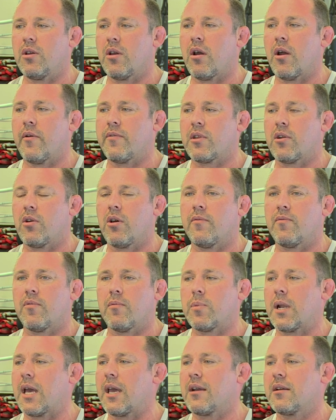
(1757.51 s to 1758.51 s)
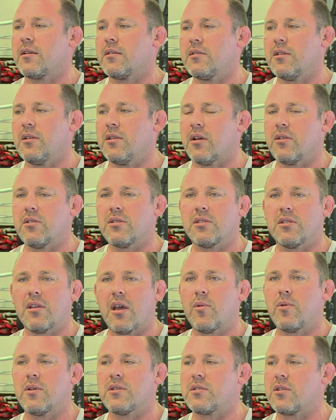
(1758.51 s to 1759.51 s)
go over the line for black. You know, there's
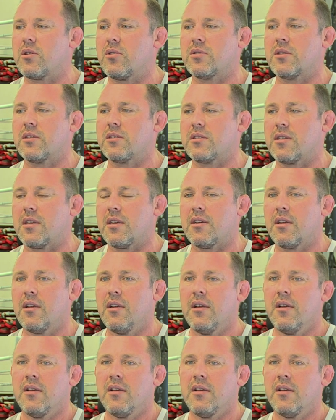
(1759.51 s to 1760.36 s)
no excuses there.